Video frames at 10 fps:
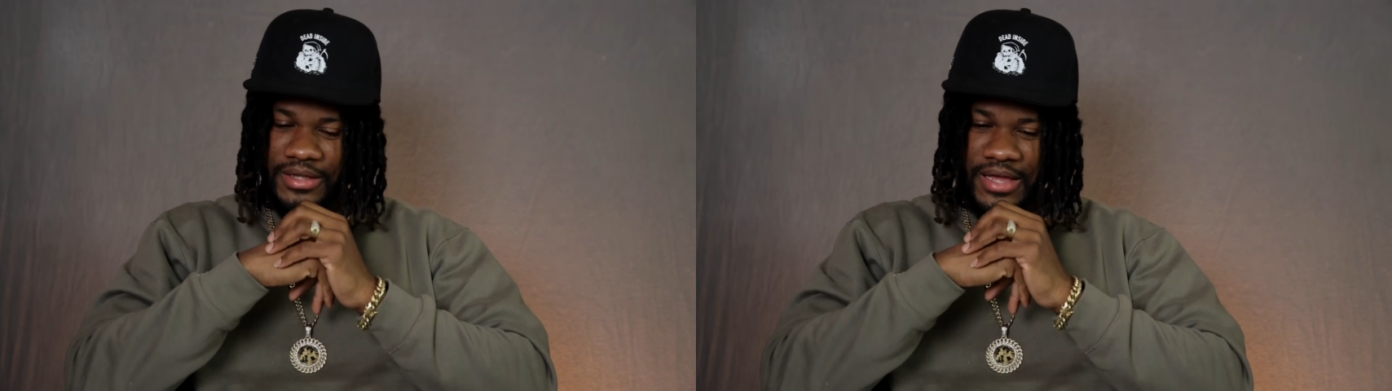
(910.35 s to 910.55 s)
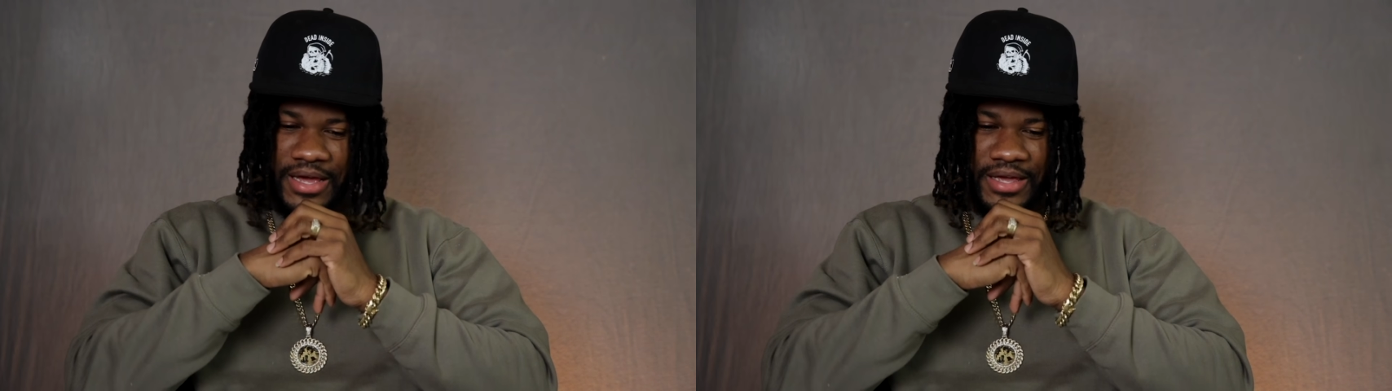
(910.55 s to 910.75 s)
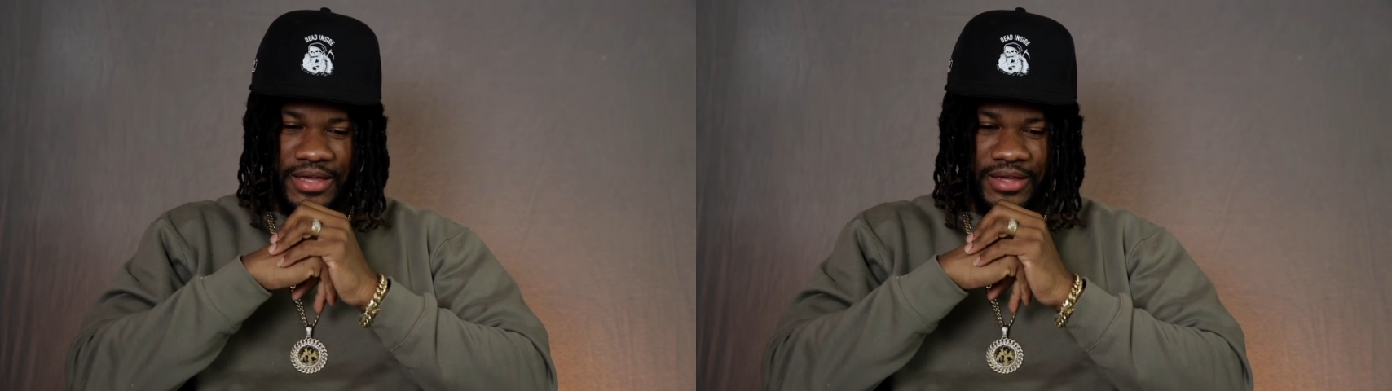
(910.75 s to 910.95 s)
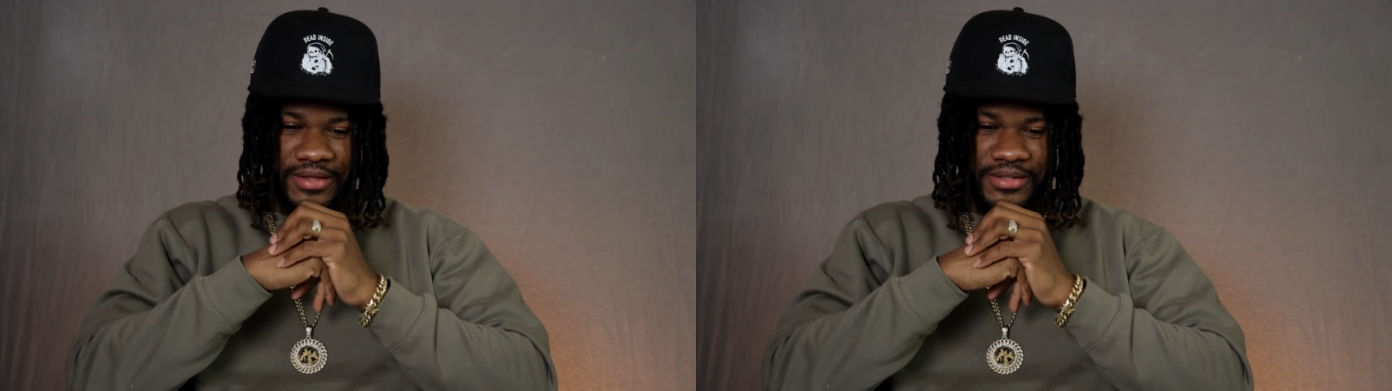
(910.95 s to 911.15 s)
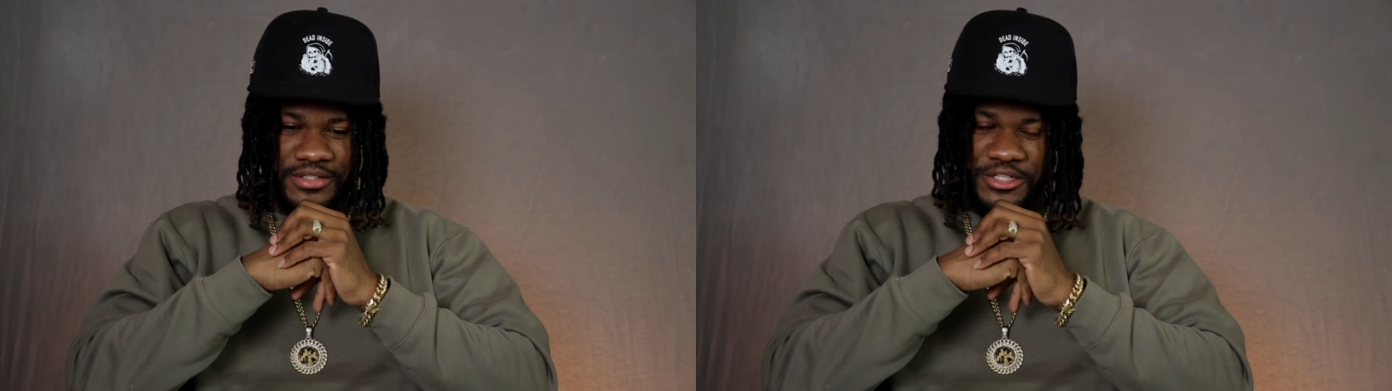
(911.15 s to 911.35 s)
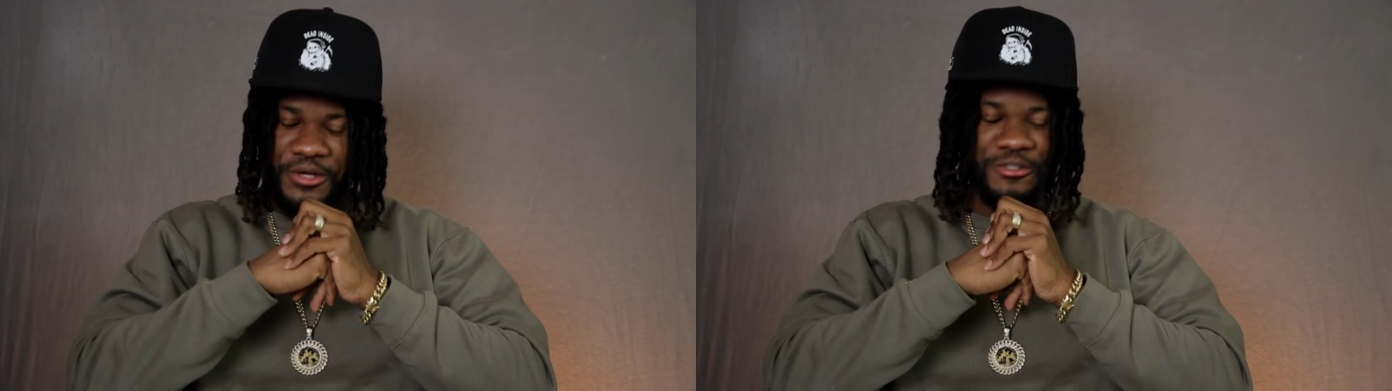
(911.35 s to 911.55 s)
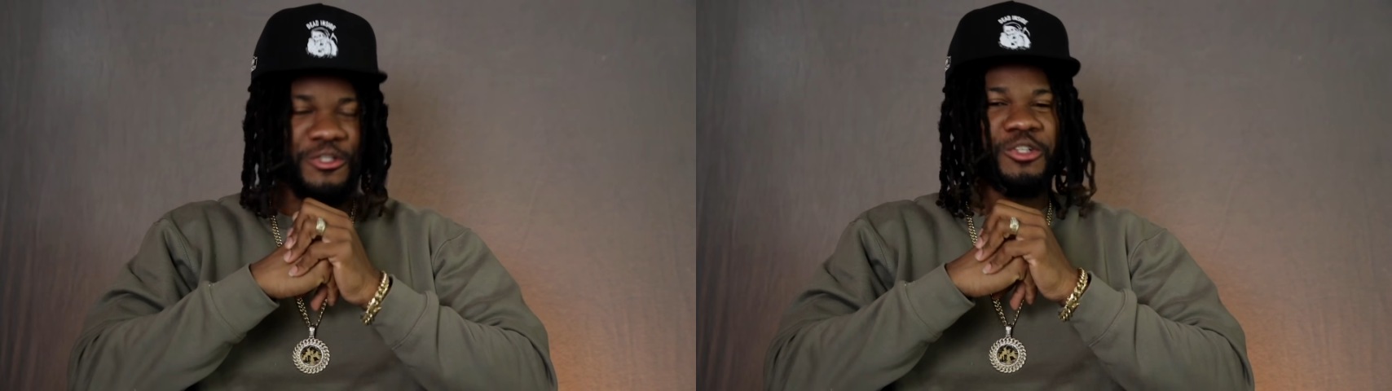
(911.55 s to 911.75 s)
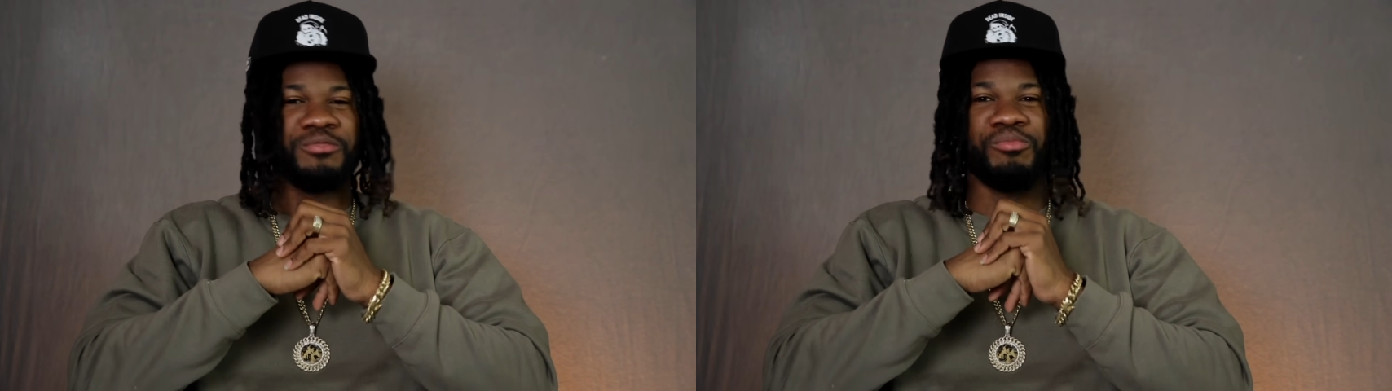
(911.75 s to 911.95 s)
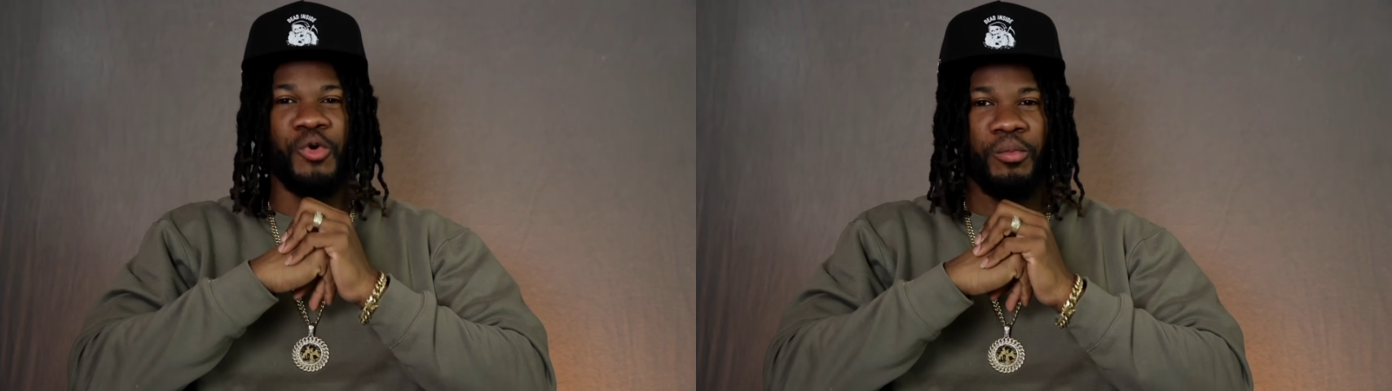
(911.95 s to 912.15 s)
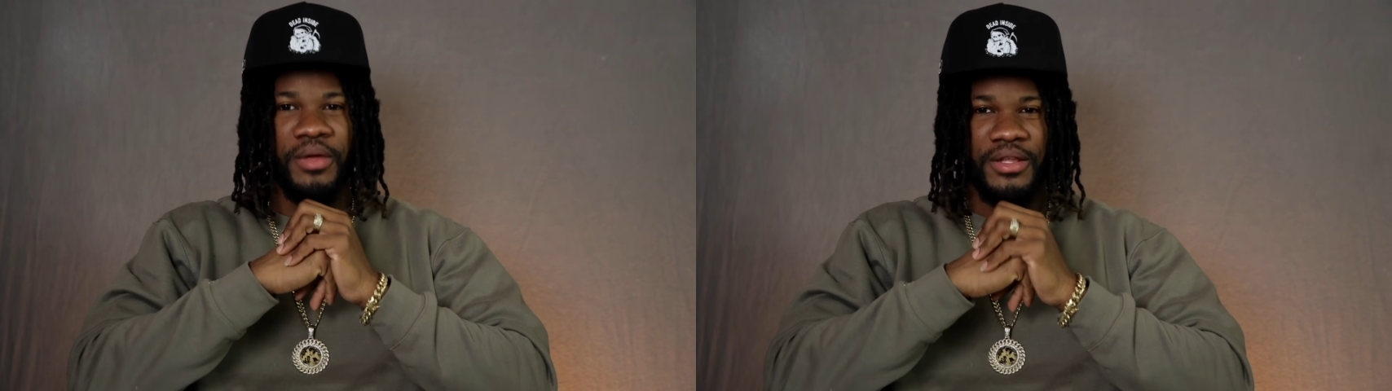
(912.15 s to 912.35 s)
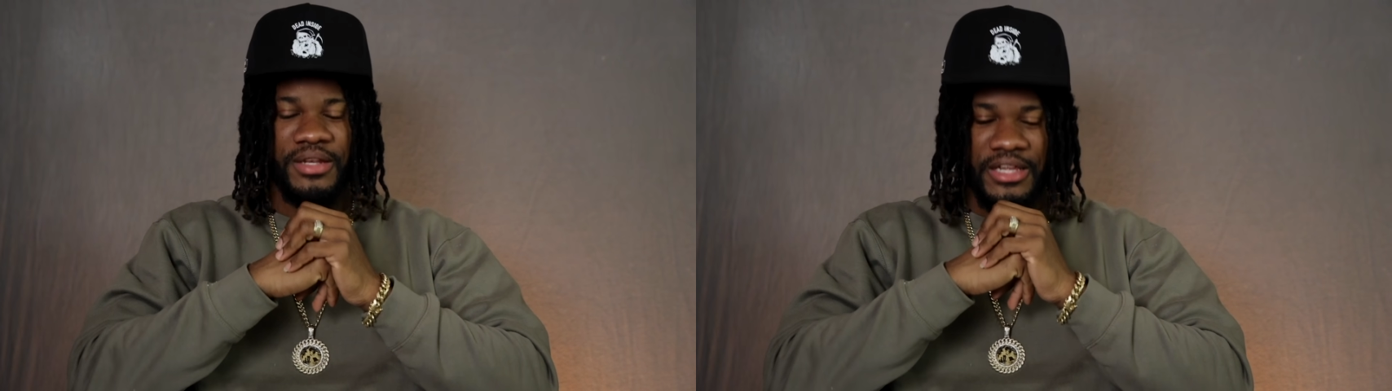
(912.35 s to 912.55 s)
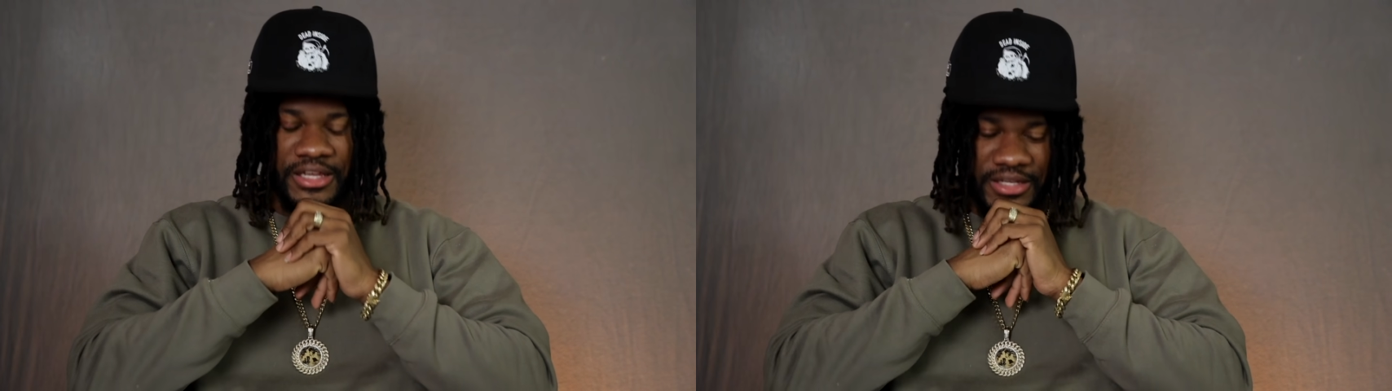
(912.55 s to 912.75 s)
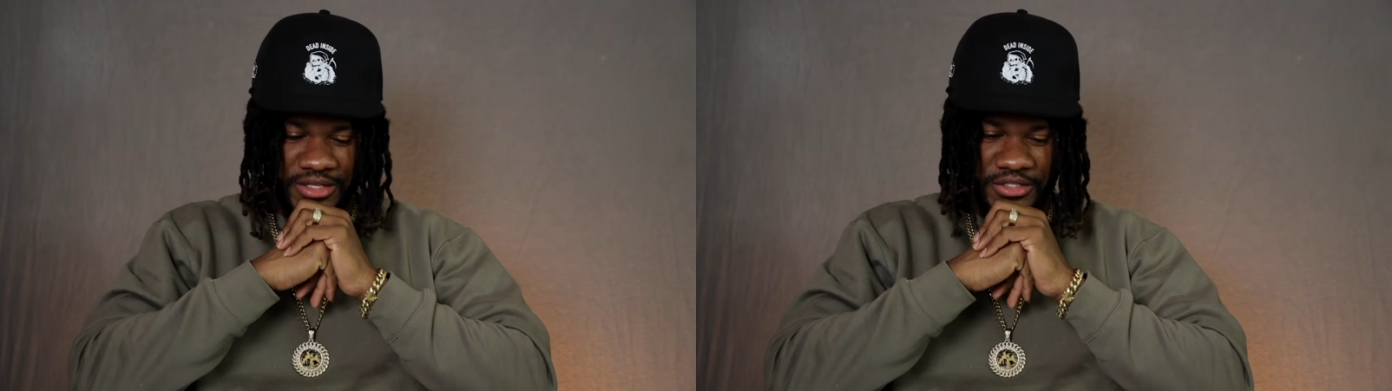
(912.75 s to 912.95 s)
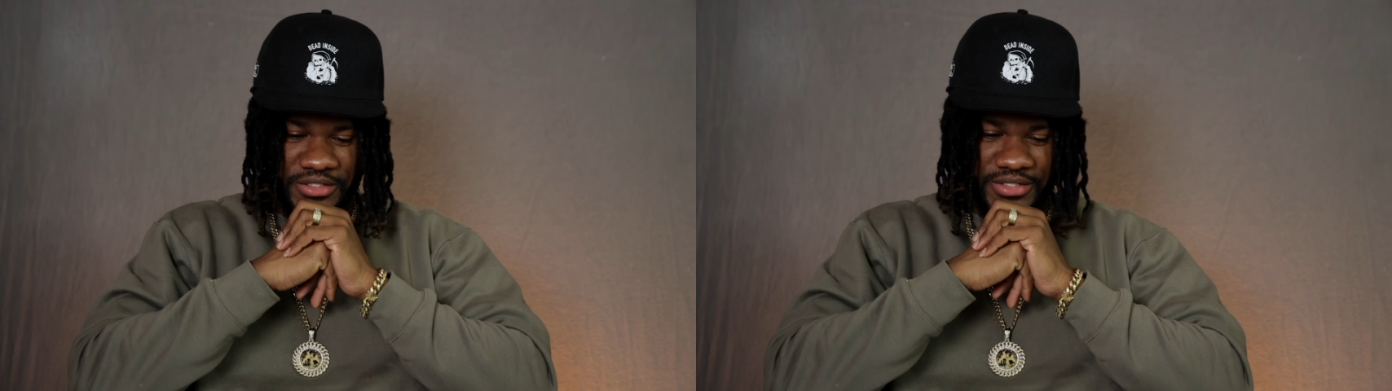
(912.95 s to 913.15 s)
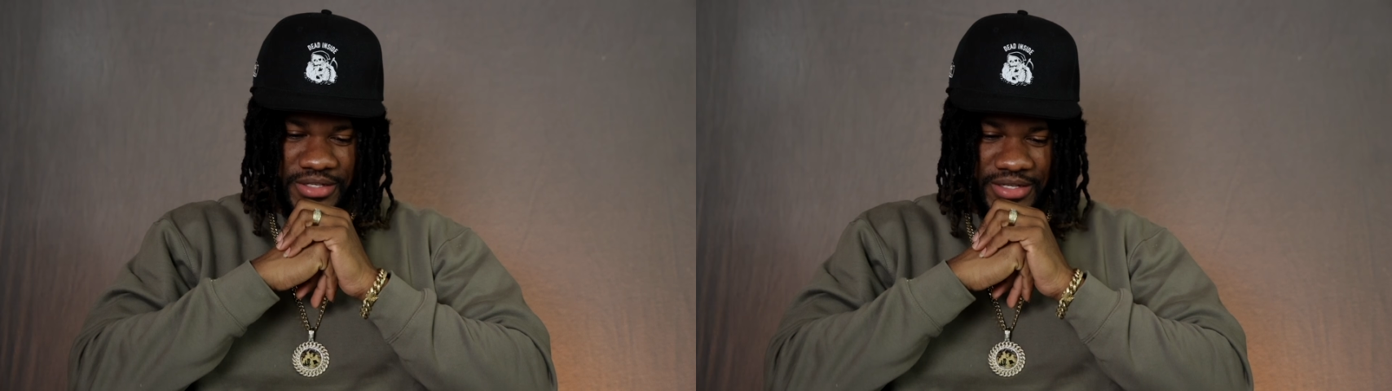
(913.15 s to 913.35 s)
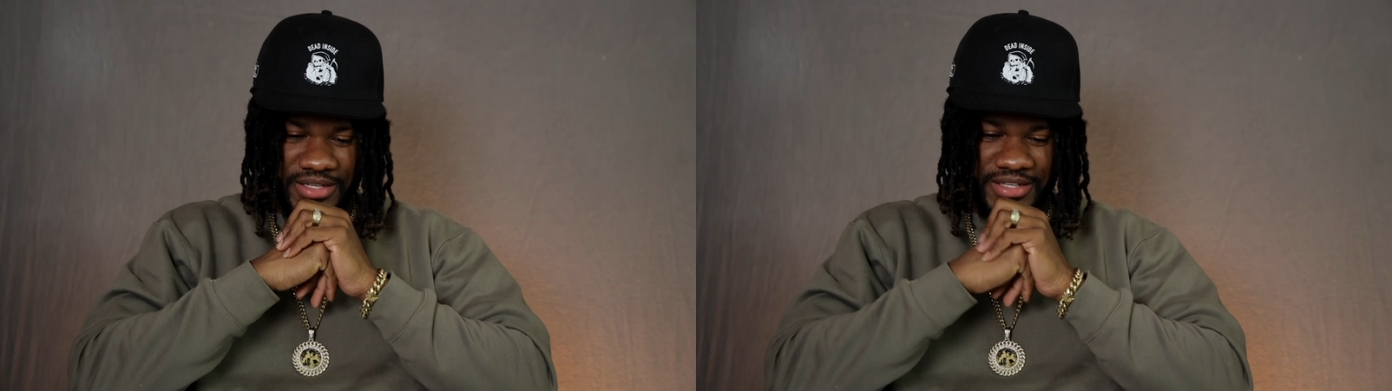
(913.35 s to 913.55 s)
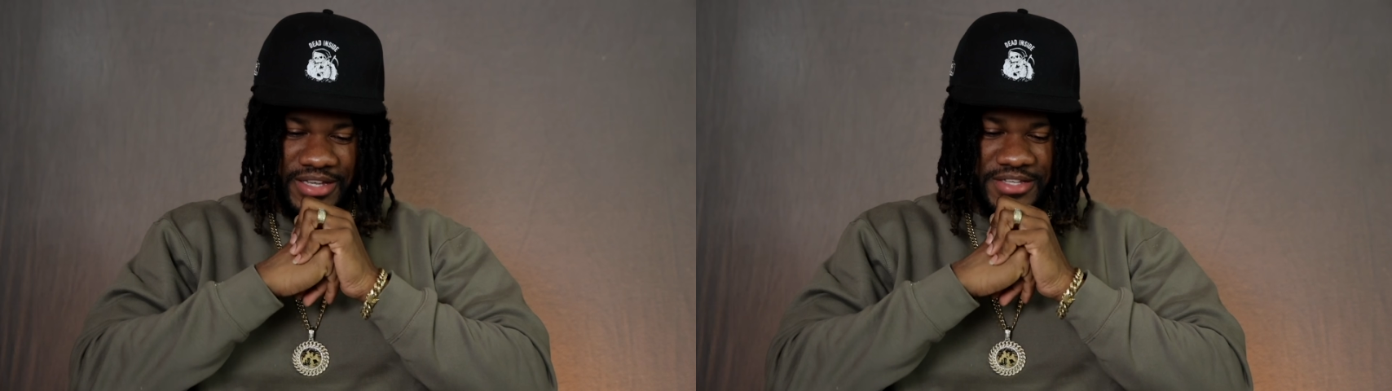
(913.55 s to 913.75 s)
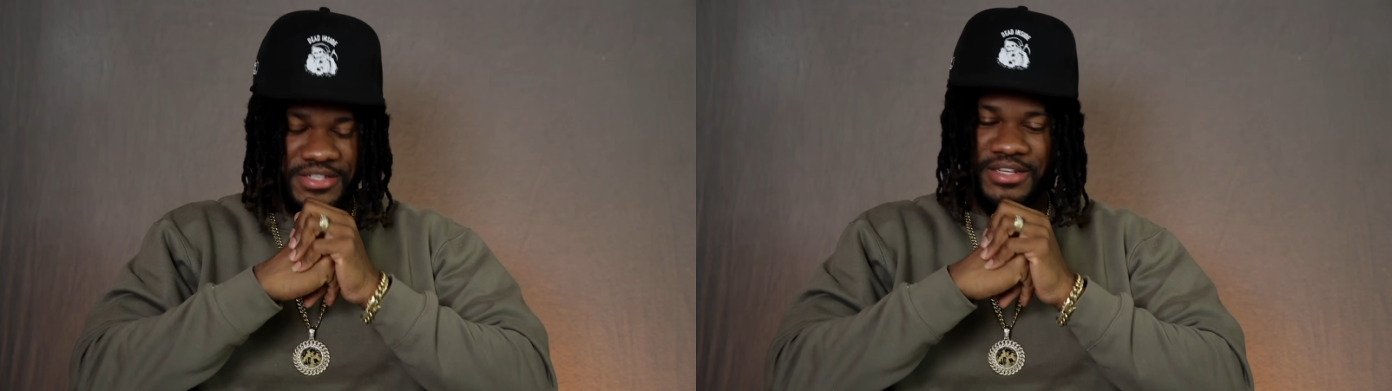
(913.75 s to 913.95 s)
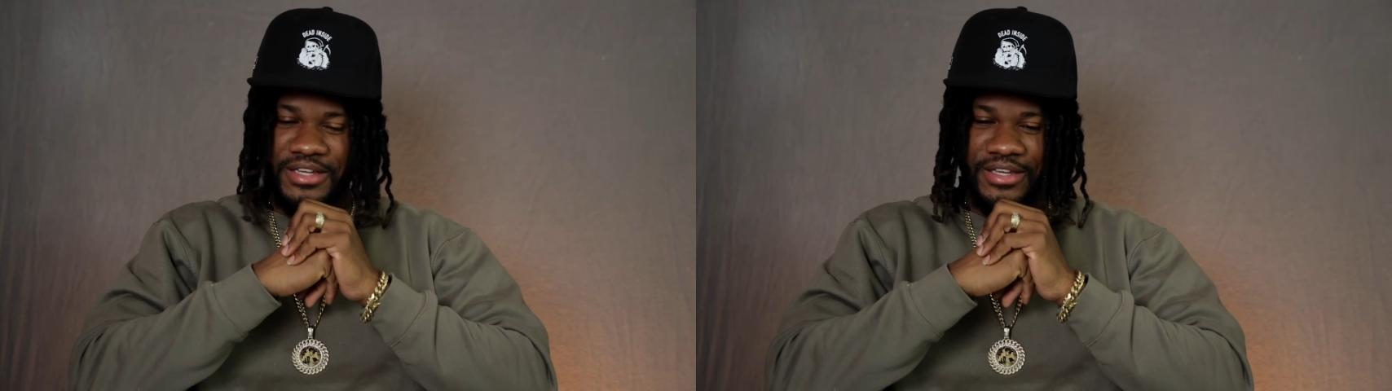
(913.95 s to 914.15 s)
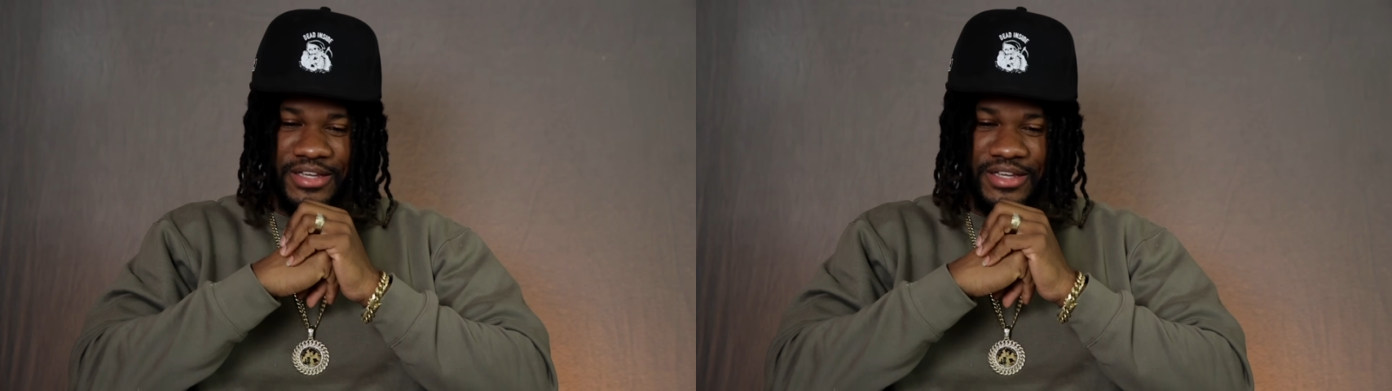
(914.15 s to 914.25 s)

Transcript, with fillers: I cherish those moments like it's yesterday.